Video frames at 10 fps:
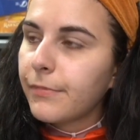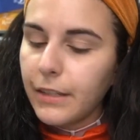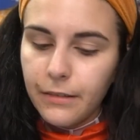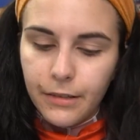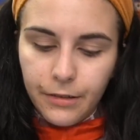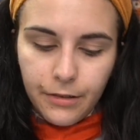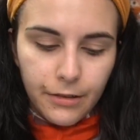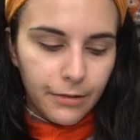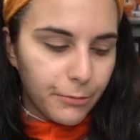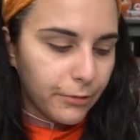This
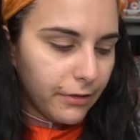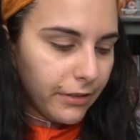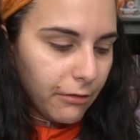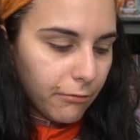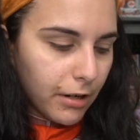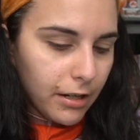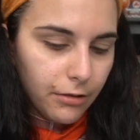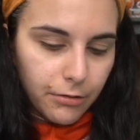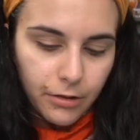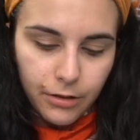is more of a red
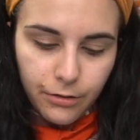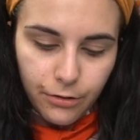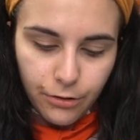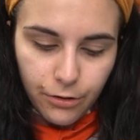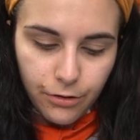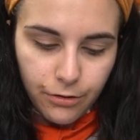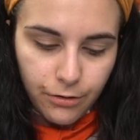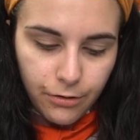orange.